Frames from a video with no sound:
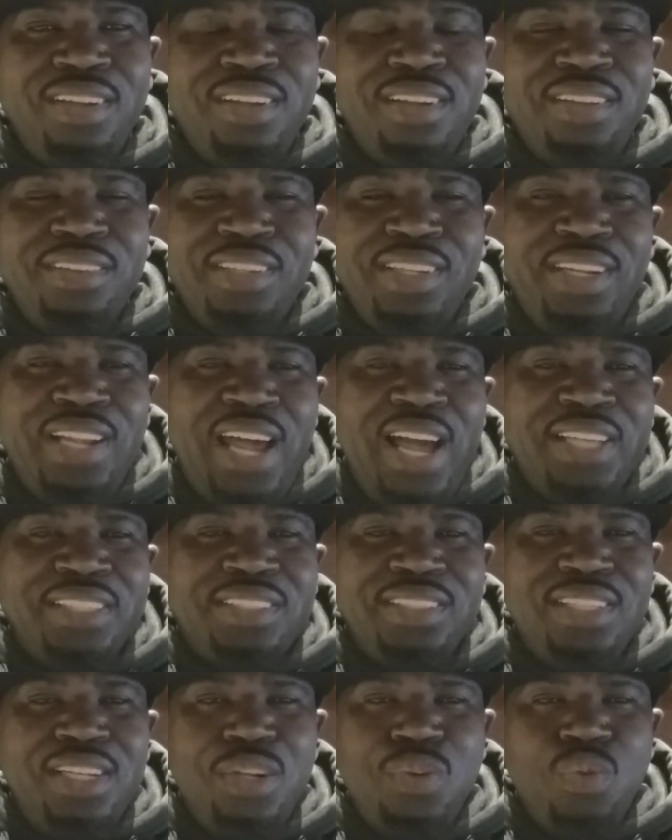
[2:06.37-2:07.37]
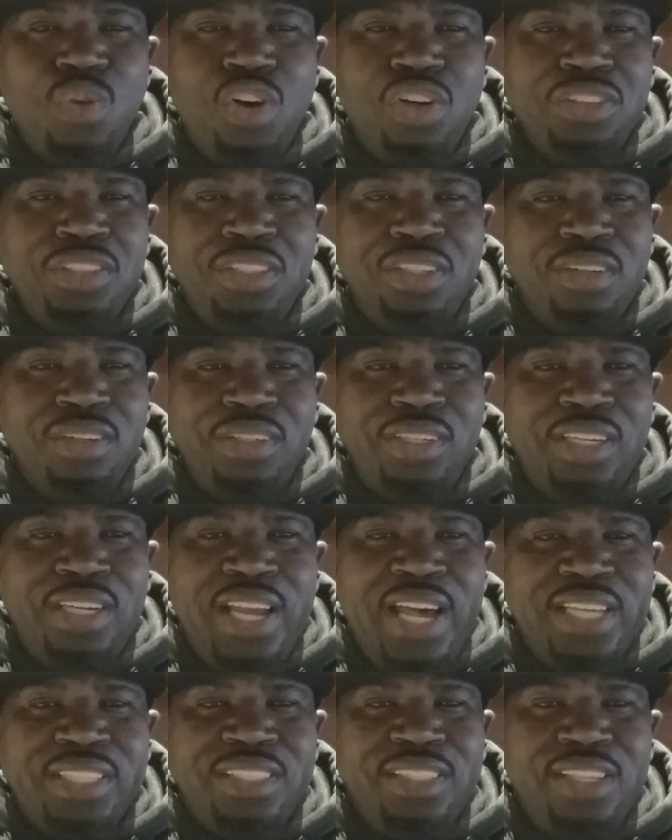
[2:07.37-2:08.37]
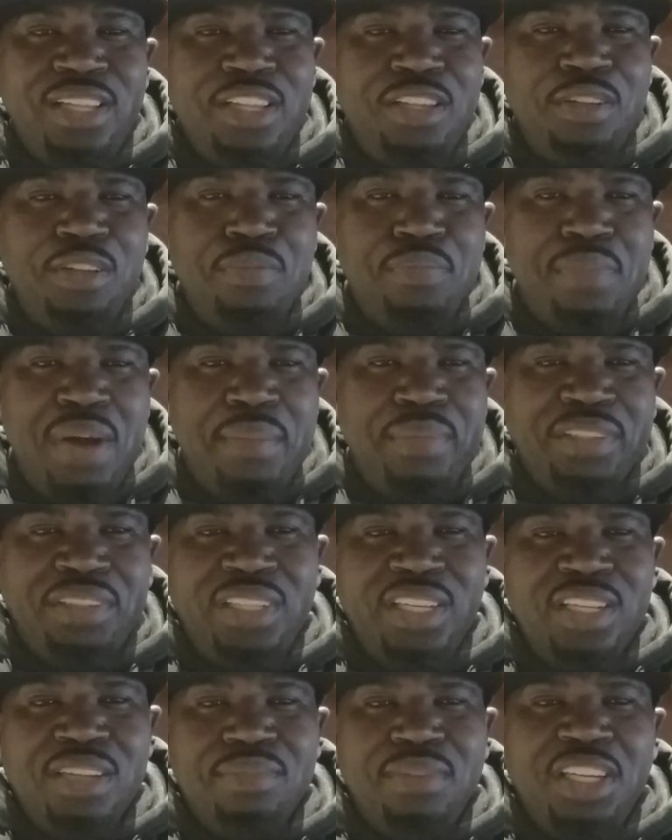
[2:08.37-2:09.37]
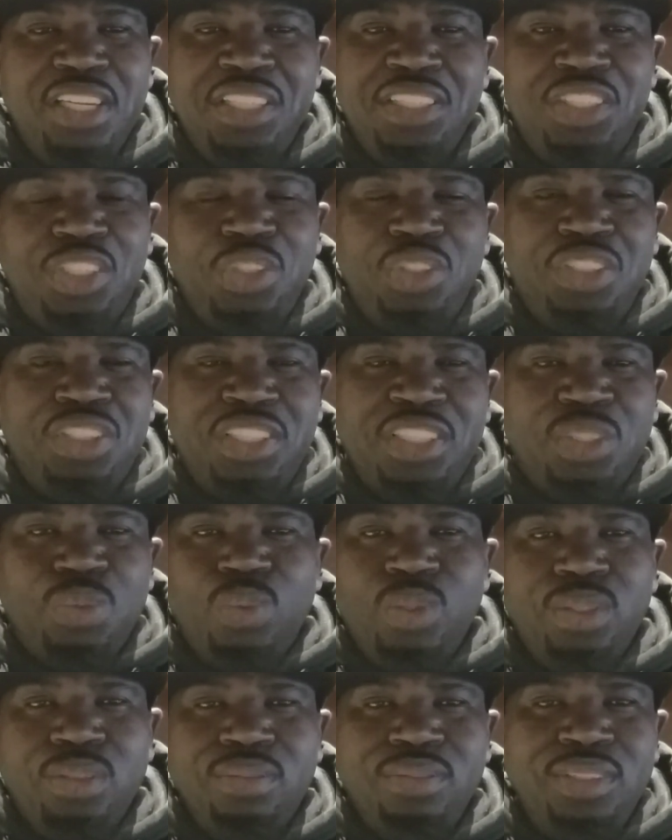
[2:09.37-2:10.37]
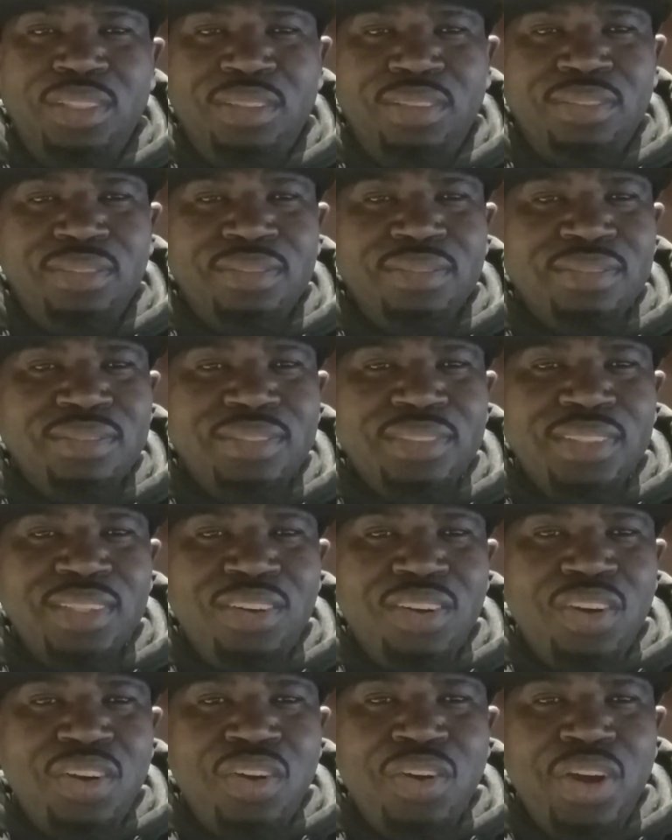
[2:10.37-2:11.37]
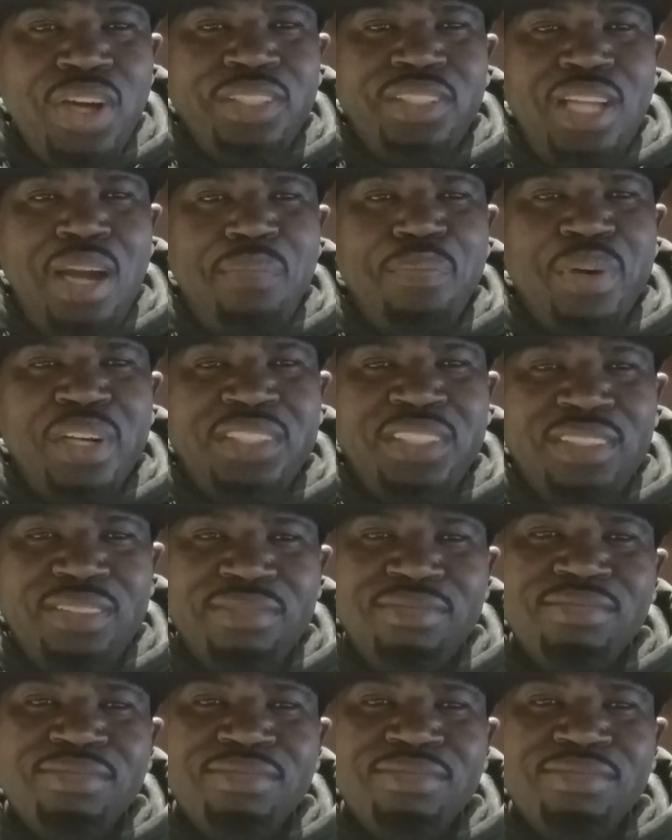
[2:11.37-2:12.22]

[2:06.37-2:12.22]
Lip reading: The last thing that you might be thinking about is just want to hurt that person.